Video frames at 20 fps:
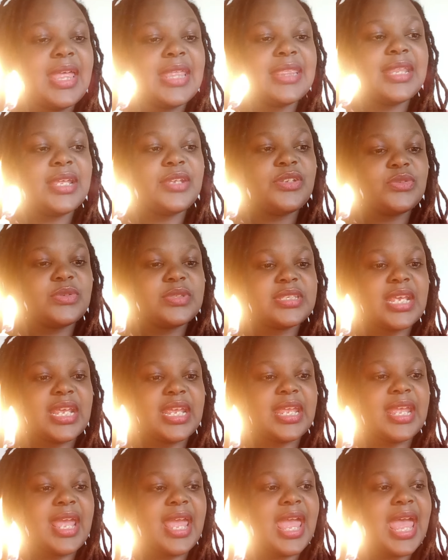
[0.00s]
Then you
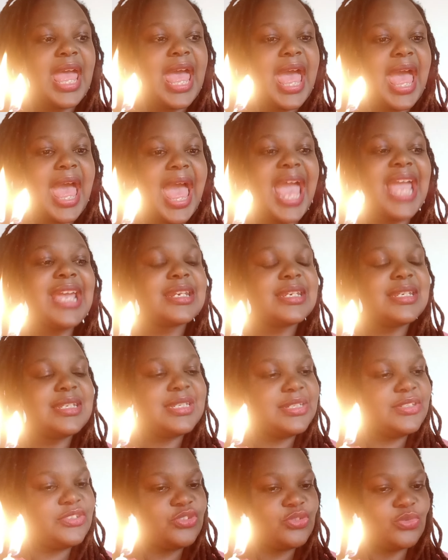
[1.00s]
say, I
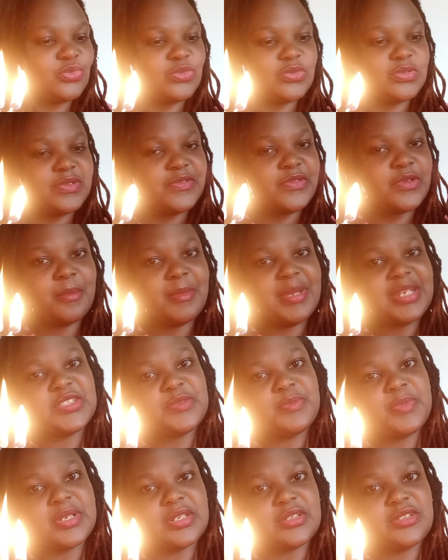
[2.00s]
release you from my
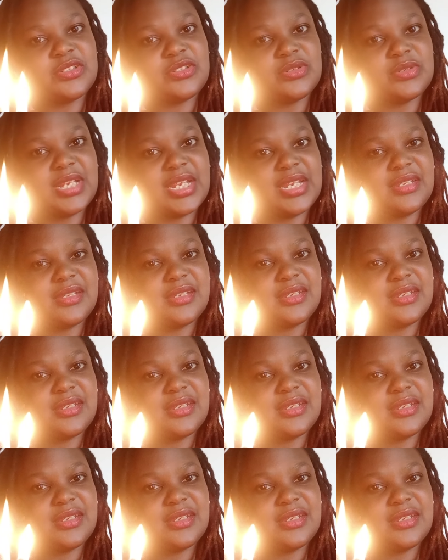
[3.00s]
spirit today.